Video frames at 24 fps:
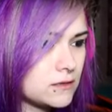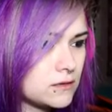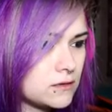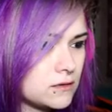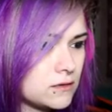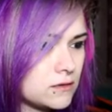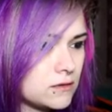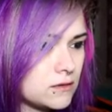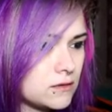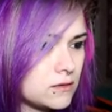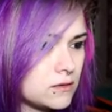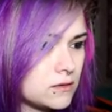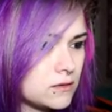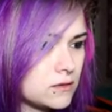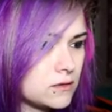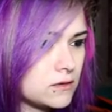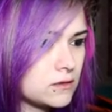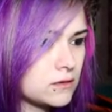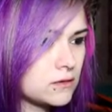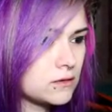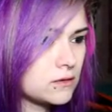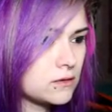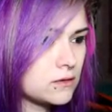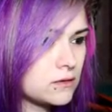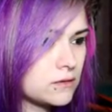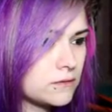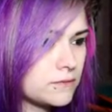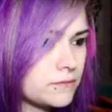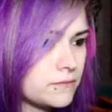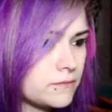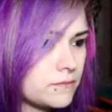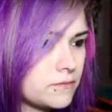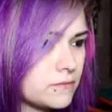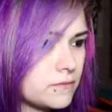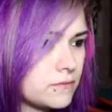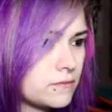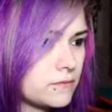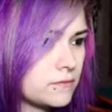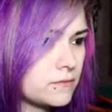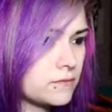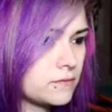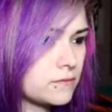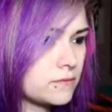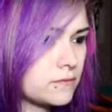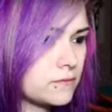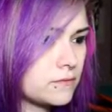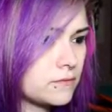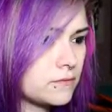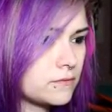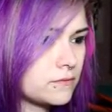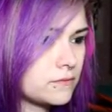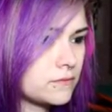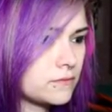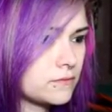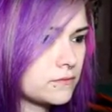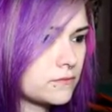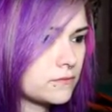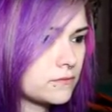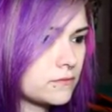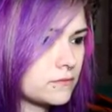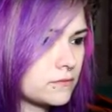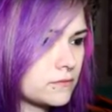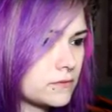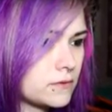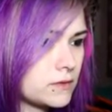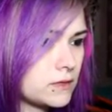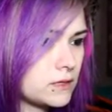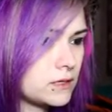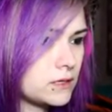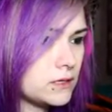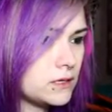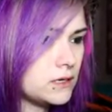Nobody speaks.